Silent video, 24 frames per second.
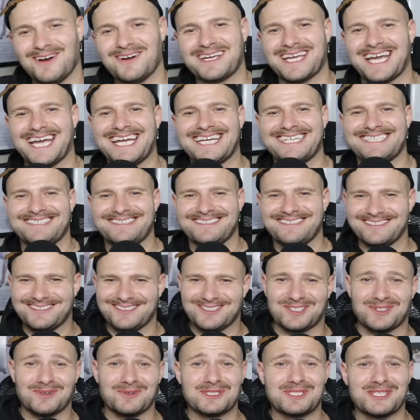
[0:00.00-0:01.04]
Okay,
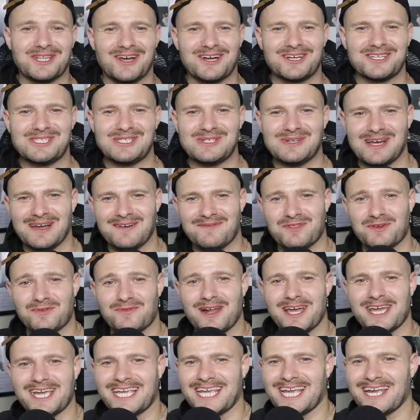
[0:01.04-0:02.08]
so as long as you have the
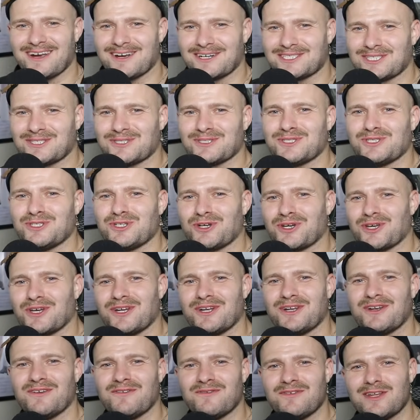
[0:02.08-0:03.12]
right characters and you're
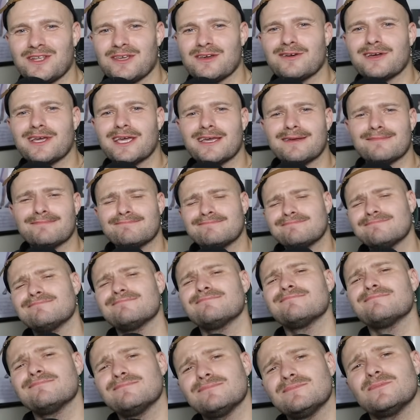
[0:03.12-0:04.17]
good at a video game,
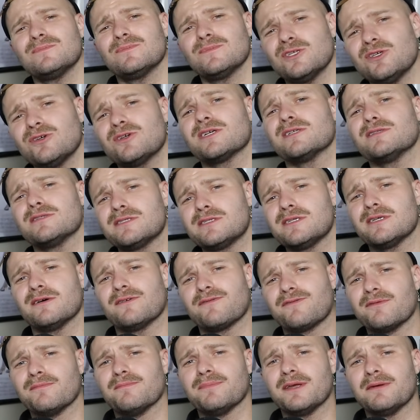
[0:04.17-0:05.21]
you can steal from